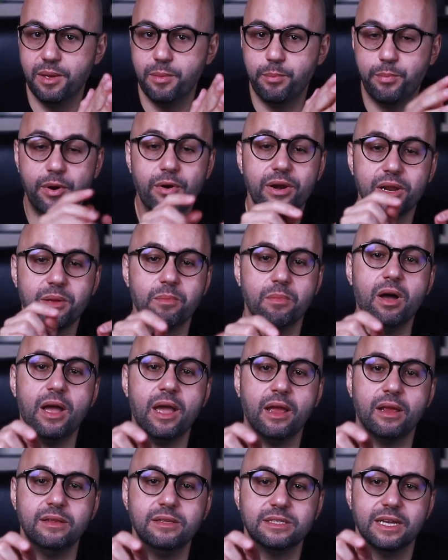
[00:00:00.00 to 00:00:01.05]
Bearing in
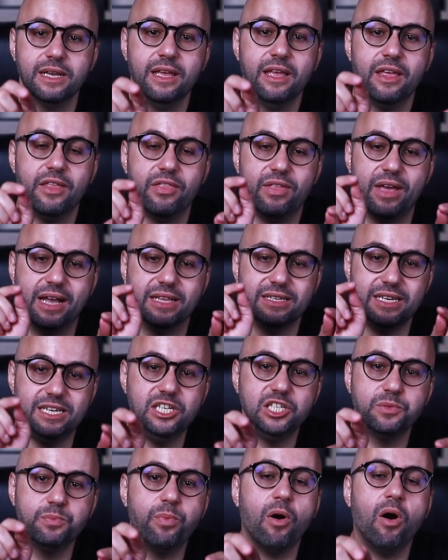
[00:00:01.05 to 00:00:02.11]
mind that
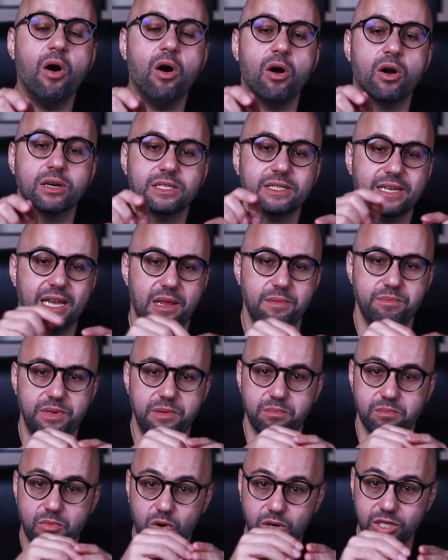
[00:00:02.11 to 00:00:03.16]
each part can be
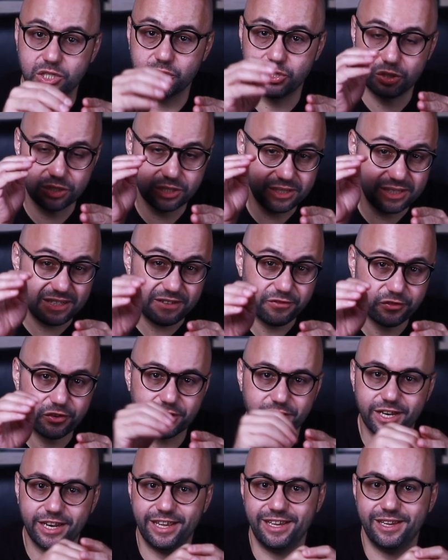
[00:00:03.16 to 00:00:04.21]
monitored
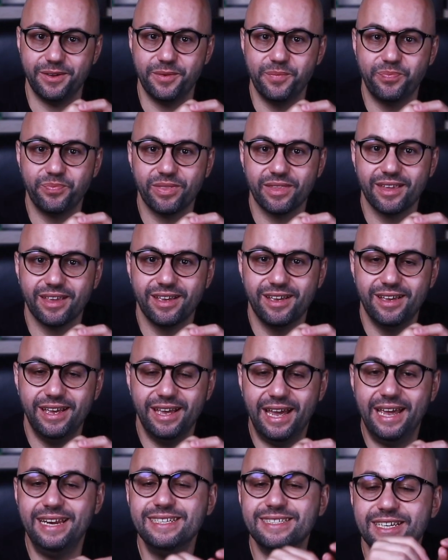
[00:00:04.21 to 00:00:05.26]
differently.
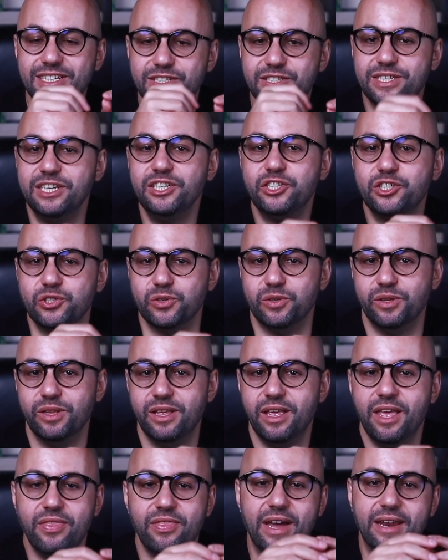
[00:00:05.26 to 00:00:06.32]
It is essential
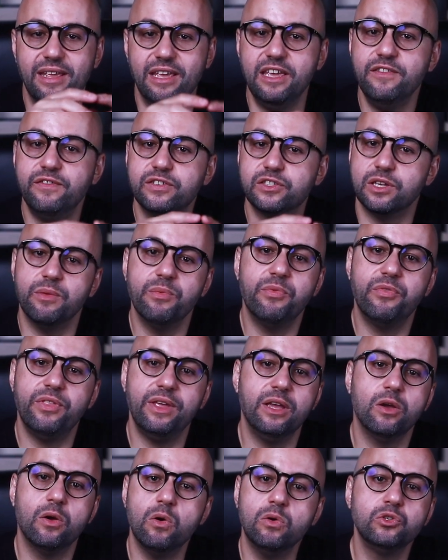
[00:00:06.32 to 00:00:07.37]
that if
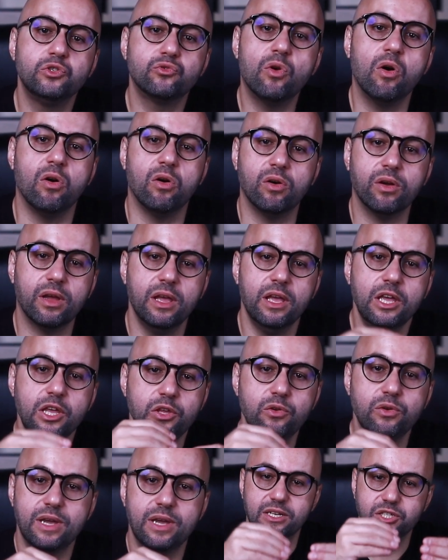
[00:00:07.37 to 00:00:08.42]
something goes wrong,
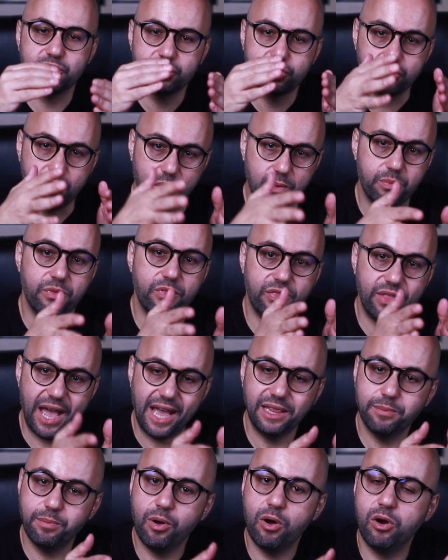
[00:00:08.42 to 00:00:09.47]
you stop
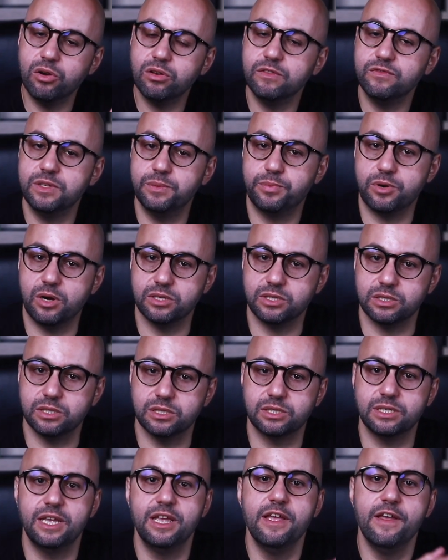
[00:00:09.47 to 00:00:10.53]
that part of the
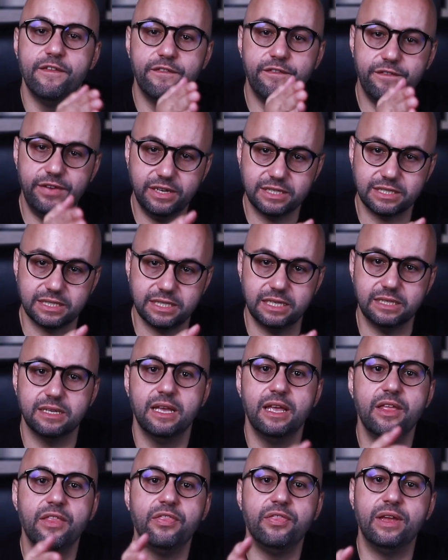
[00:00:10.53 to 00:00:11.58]
process, fix it,
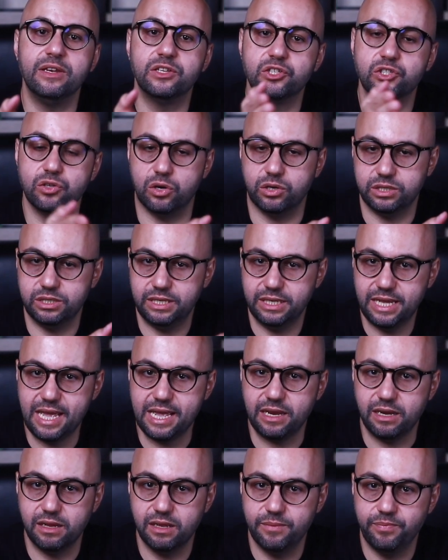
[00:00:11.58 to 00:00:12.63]
then start it
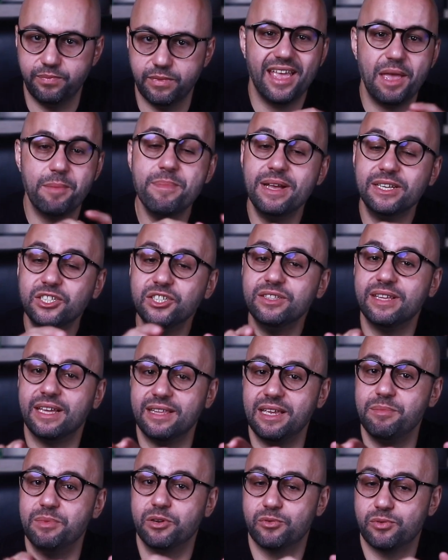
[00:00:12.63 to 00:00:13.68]
again. Imagine that
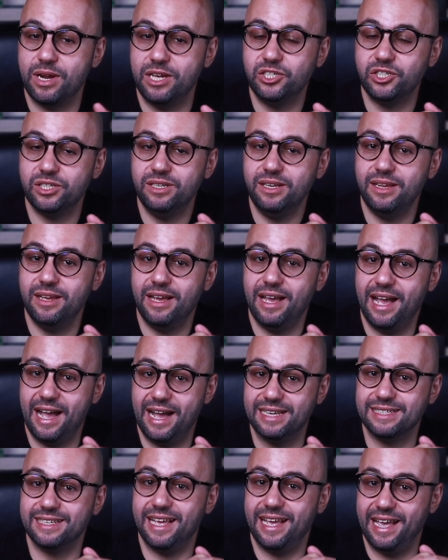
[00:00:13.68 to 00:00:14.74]
immigration
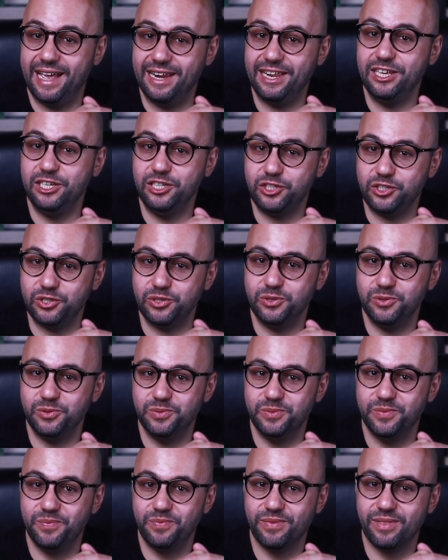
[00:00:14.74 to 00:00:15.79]
has an issue.
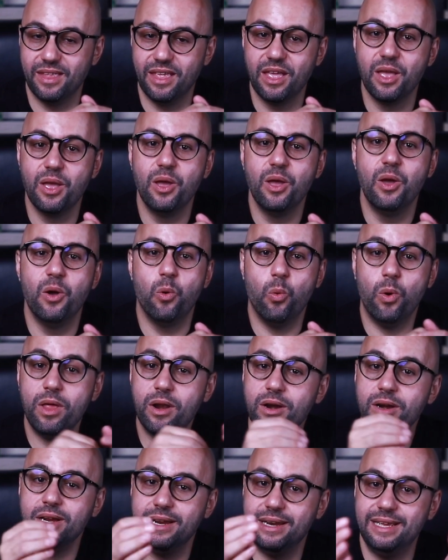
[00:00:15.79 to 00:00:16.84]
Whether
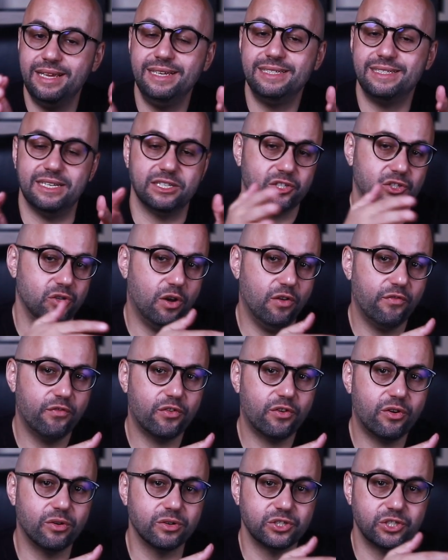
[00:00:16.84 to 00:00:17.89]
it is a
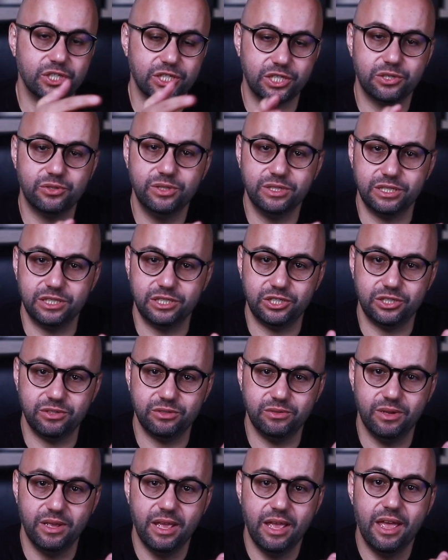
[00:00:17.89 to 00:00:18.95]
software or security
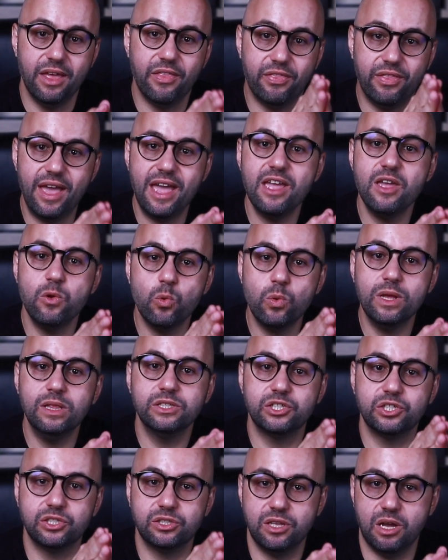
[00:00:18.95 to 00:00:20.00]
issue, they will
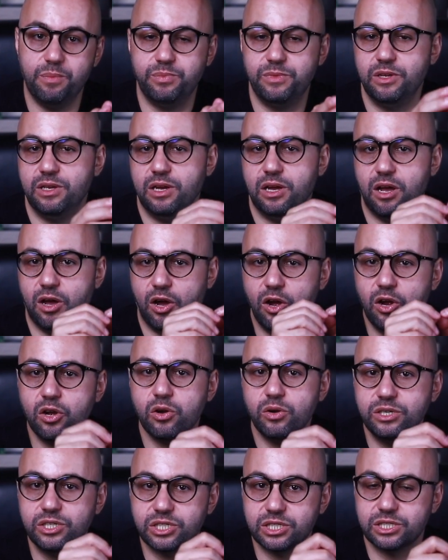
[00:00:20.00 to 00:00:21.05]
stop the
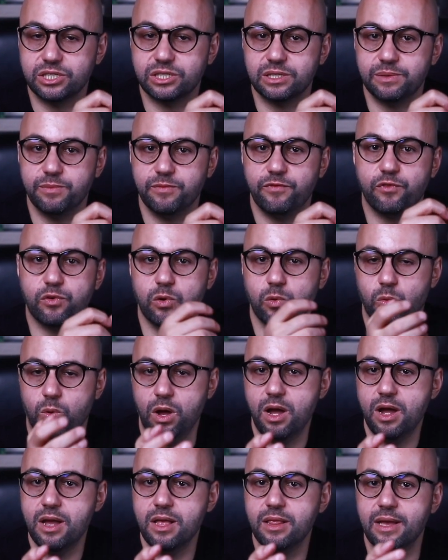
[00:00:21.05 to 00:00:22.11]
ongoing system for a
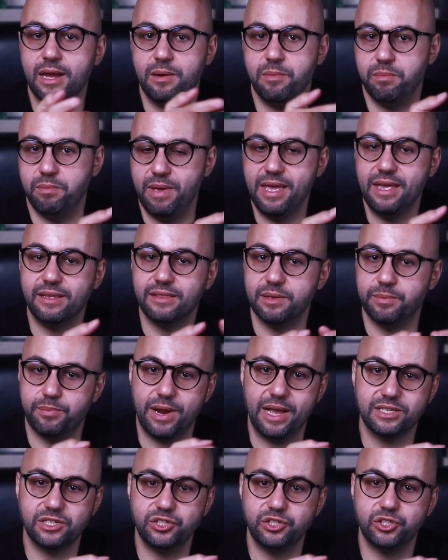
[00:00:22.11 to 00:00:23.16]
while and make the
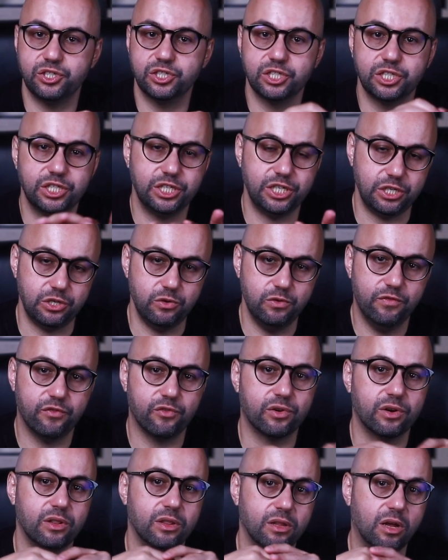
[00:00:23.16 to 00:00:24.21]
passengers queue for
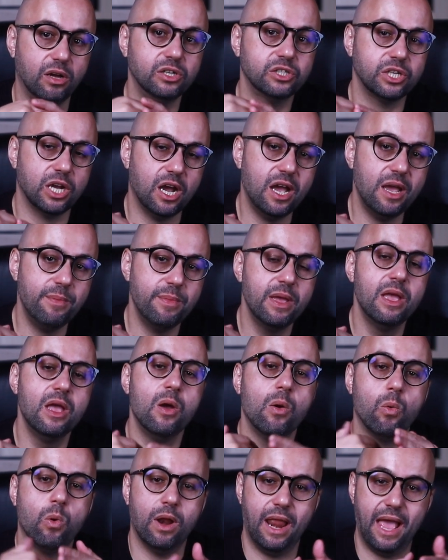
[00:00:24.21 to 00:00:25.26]
a long time
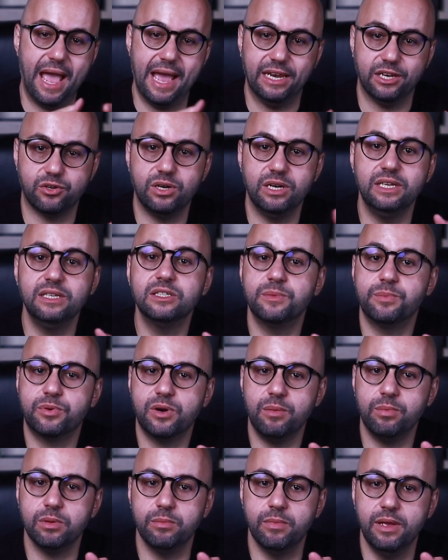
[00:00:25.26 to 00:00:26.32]
while handling the
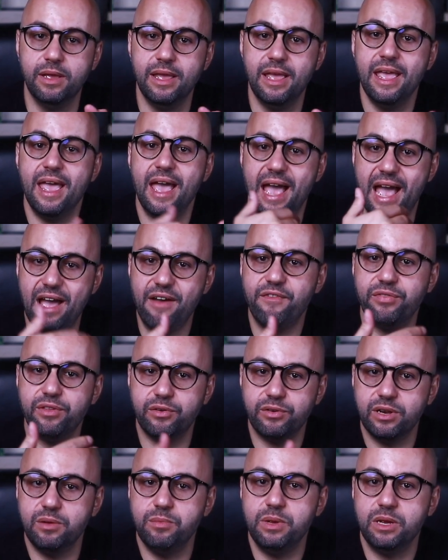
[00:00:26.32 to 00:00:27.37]
problem. After
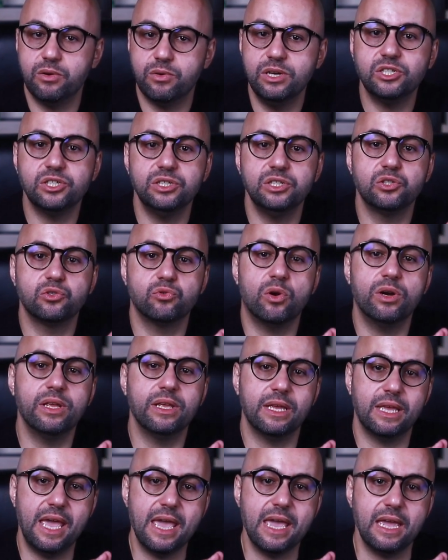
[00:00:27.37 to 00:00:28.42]
the immigration is running
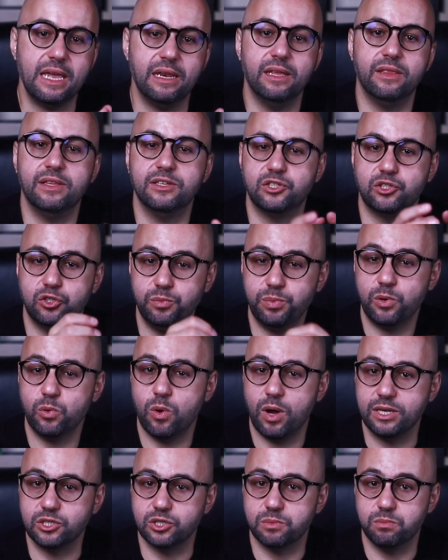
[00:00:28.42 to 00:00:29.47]
again, the
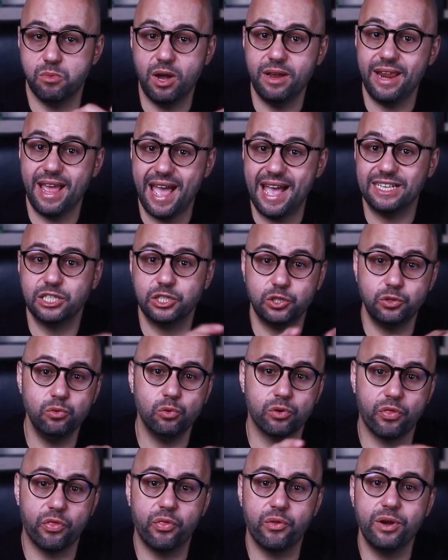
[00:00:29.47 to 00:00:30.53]
supervisor might ask 2 or
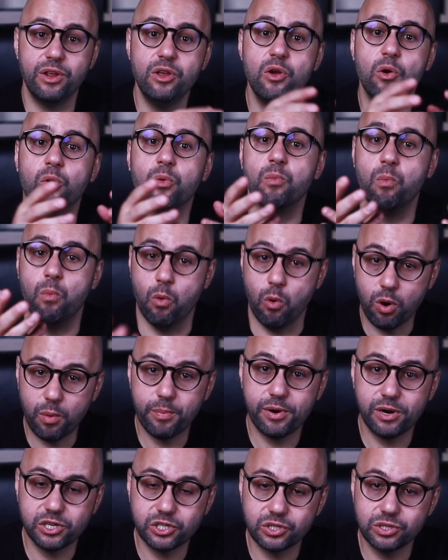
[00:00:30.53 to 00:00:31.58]
3 or more
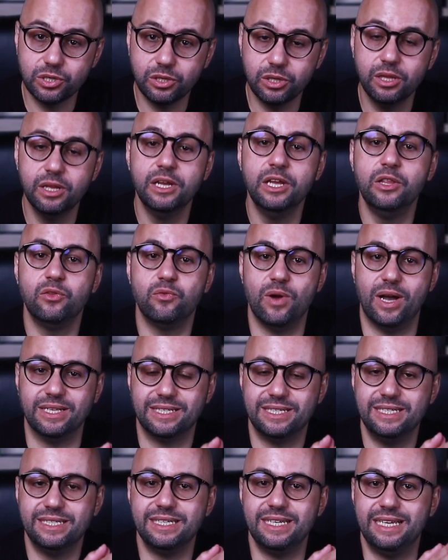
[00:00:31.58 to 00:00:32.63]
personnel to
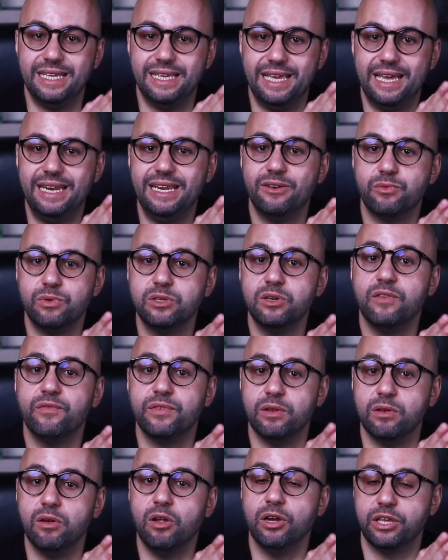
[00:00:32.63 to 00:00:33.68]
assist in getting rid of the
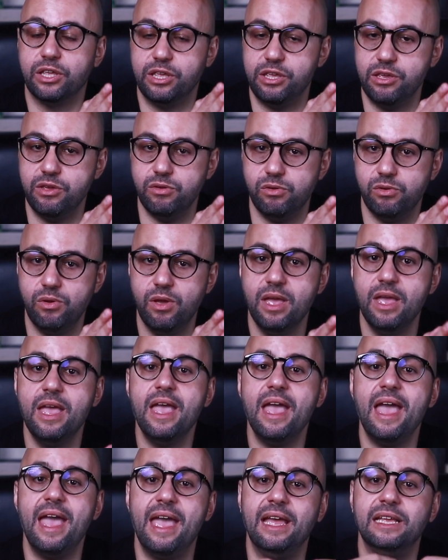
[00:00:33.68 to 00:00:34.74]
long queue
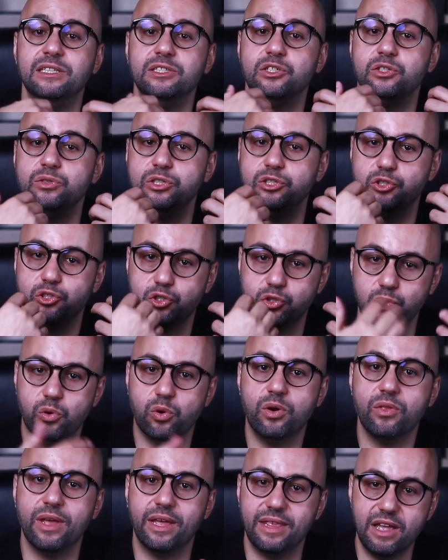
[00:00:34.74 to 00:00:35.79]
and to
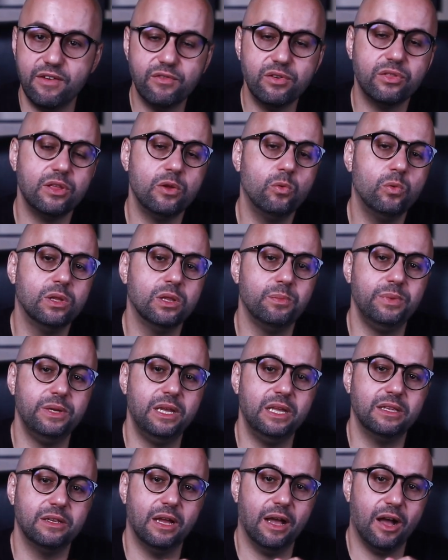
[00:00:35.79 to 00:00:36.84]
ensure that everything will
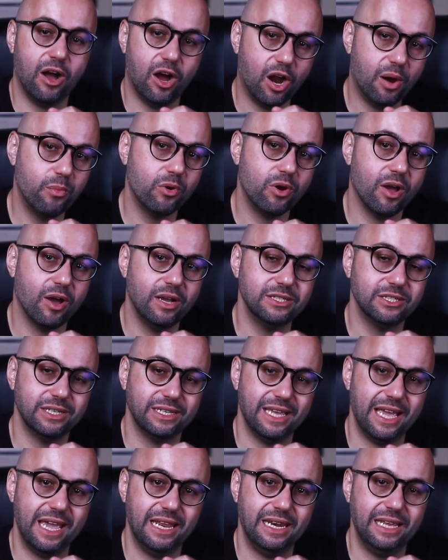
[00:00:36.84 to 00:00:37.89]
be harmonized
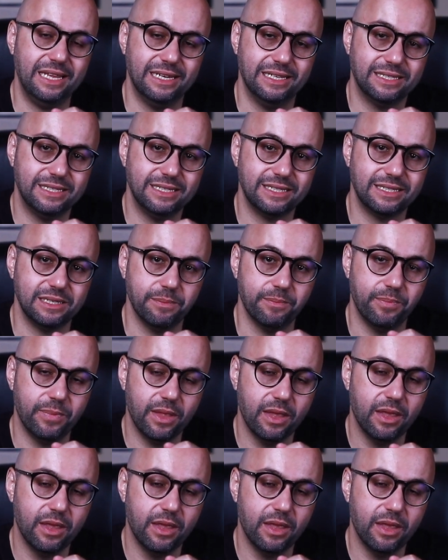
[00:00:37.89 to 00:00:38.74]
again in the system.